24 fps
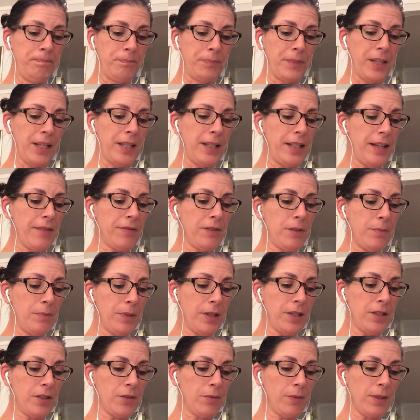He left the
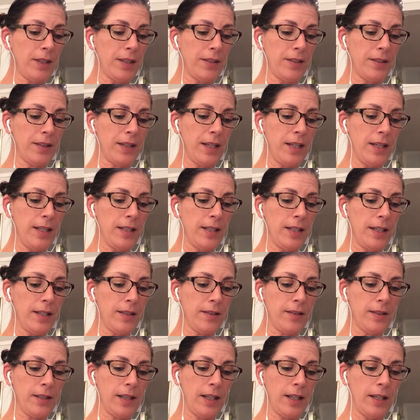bunch with his skinny tail
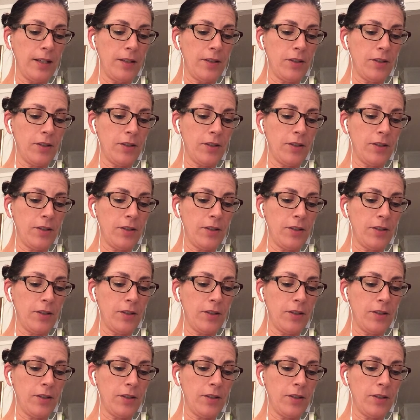sticking